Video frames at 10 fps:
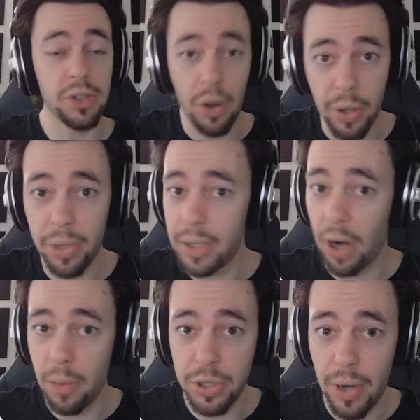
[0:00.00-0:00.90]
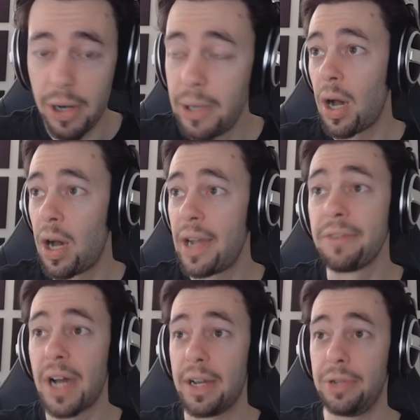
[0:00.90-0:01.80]
are all completely arbitrary. I have
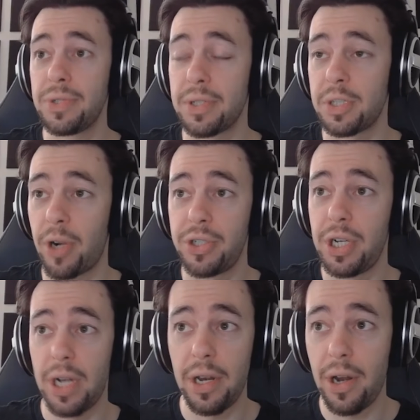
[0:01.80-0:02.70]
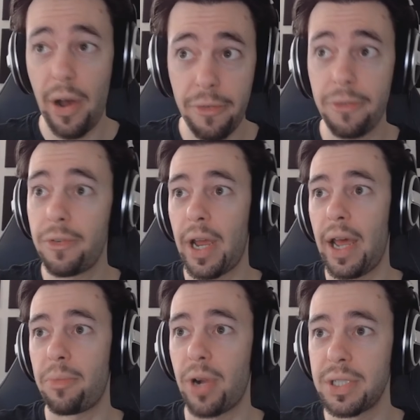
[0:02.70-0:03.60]
not used the spreadsheet enough
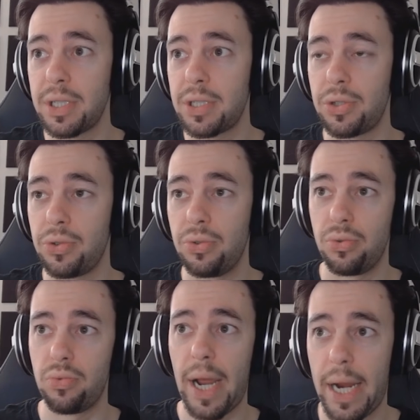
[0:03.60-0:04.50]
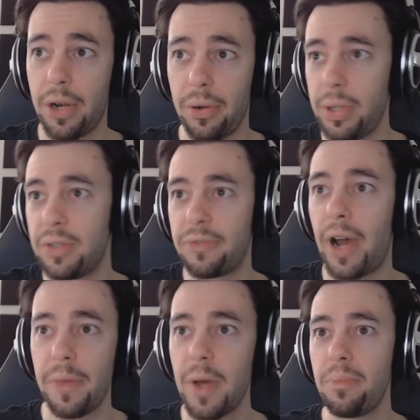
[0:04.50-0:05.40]
at present to accurately
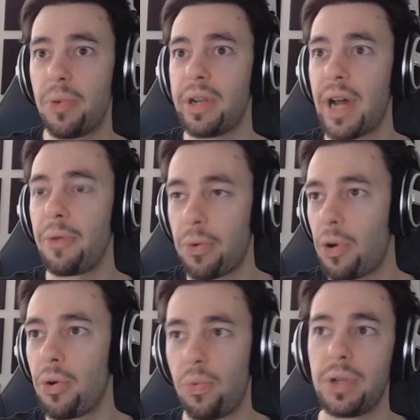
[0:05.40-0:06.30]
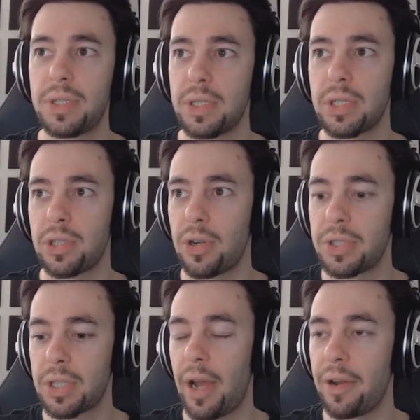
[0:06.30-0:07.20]
define them, but down the road, once this
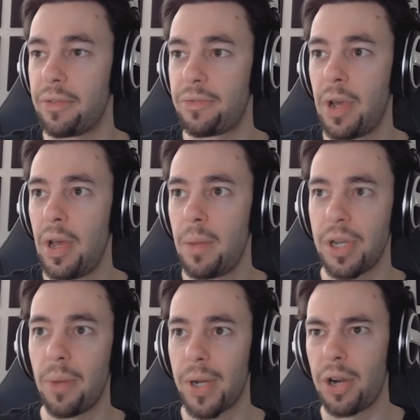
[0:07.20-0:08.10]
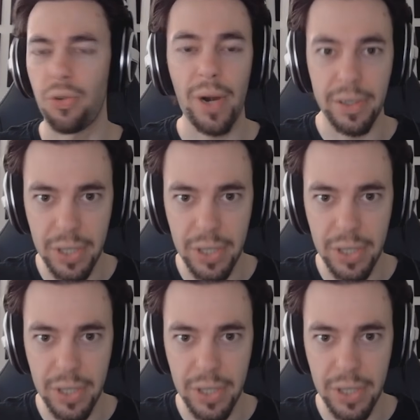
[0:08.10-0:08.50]
starts kind of becoming an ingrained